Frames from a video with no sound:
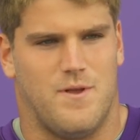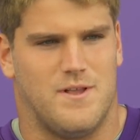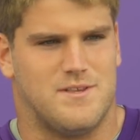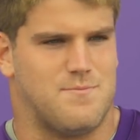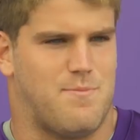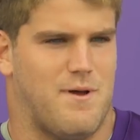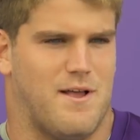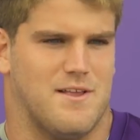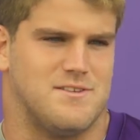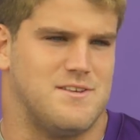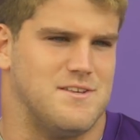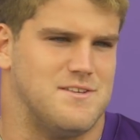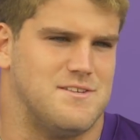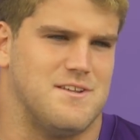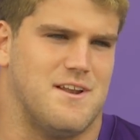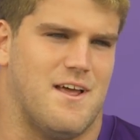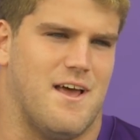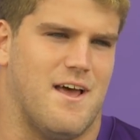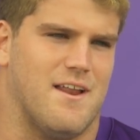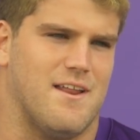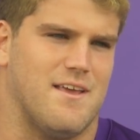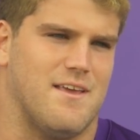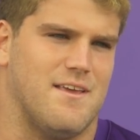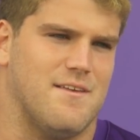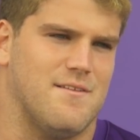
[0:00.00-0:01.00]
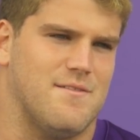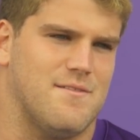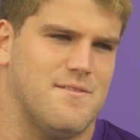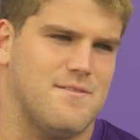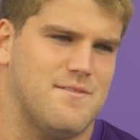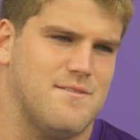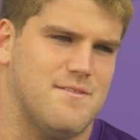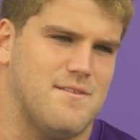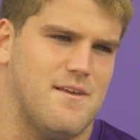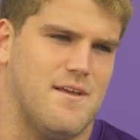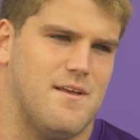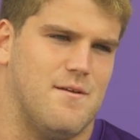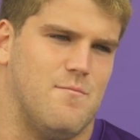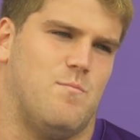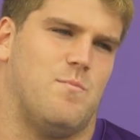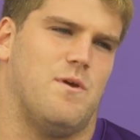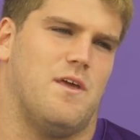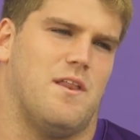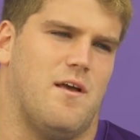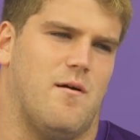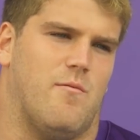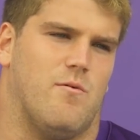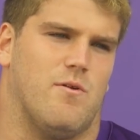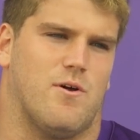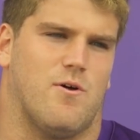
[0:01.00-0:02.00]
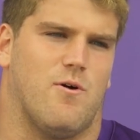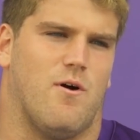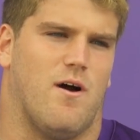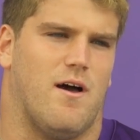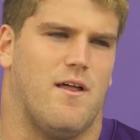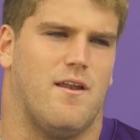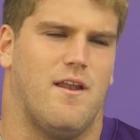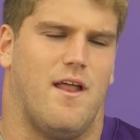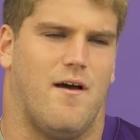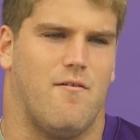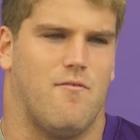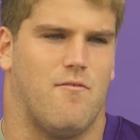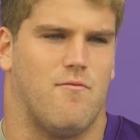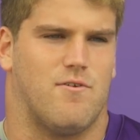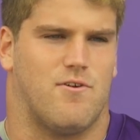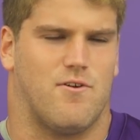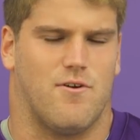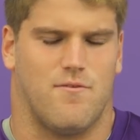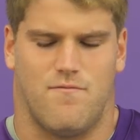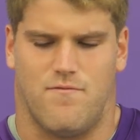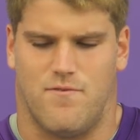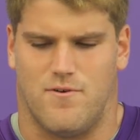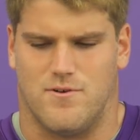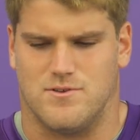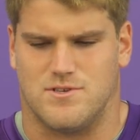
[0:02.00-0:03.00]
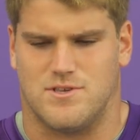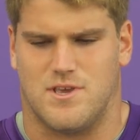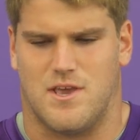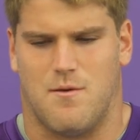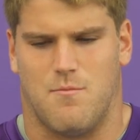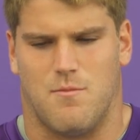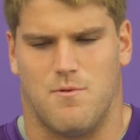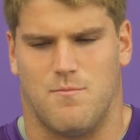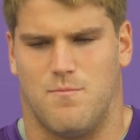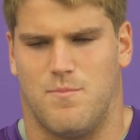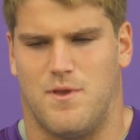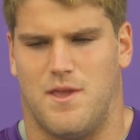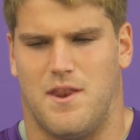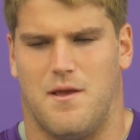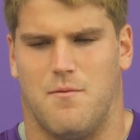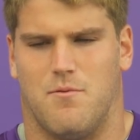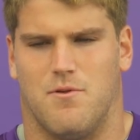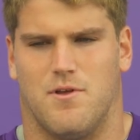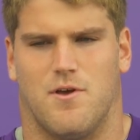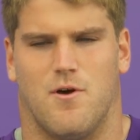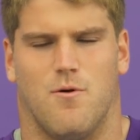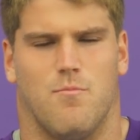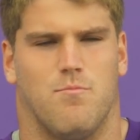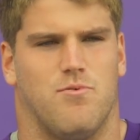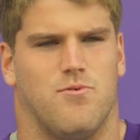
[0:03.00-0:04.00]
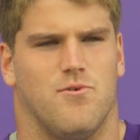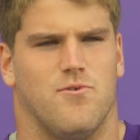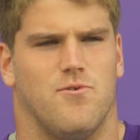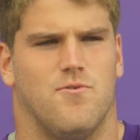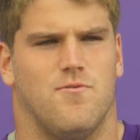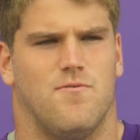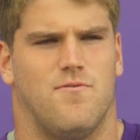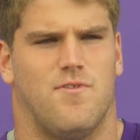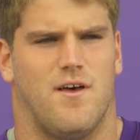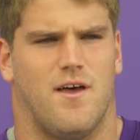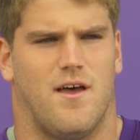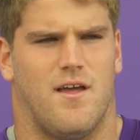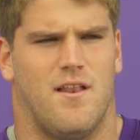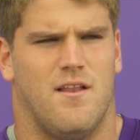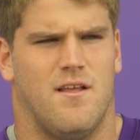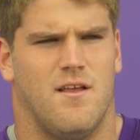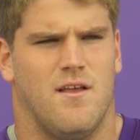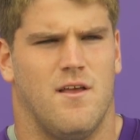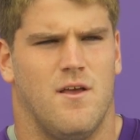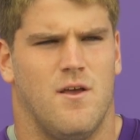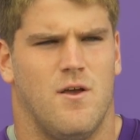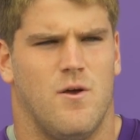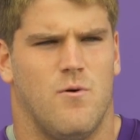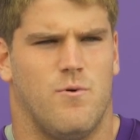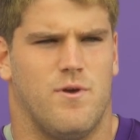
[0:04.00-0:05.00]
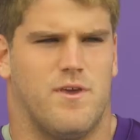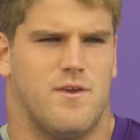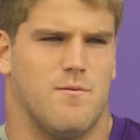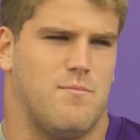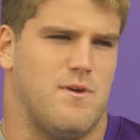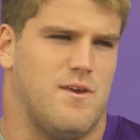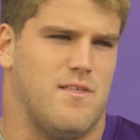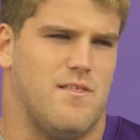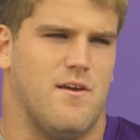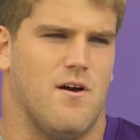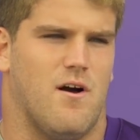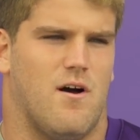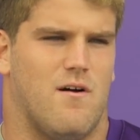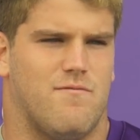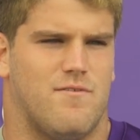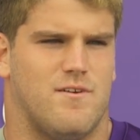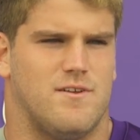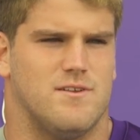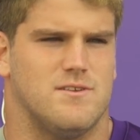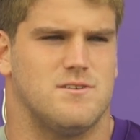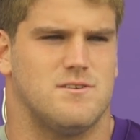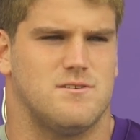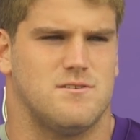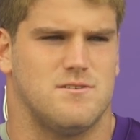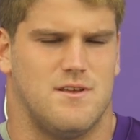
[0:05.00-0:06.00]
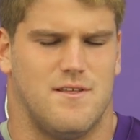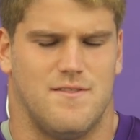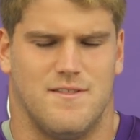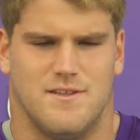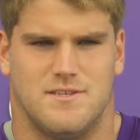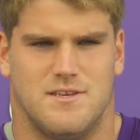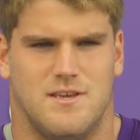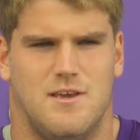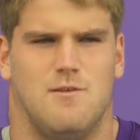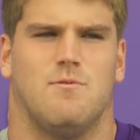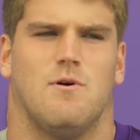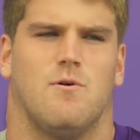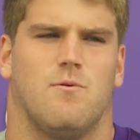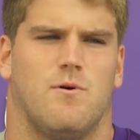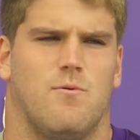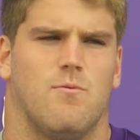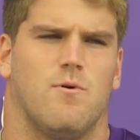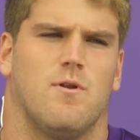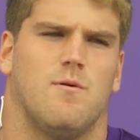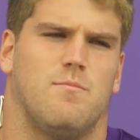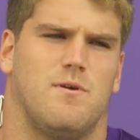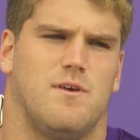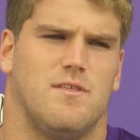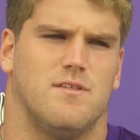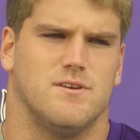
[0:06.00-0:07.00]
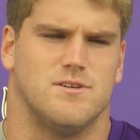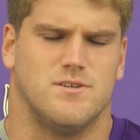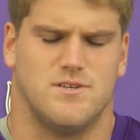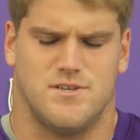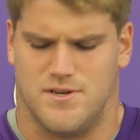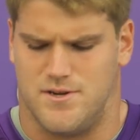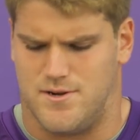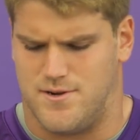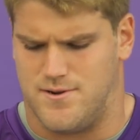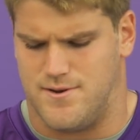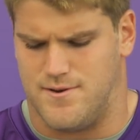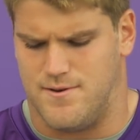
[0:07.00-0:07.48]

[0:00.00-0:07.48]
it's about Cincinnati and being able to go out and have a good first game and being able to go prove that we can be the offense and the team that we want to be this year.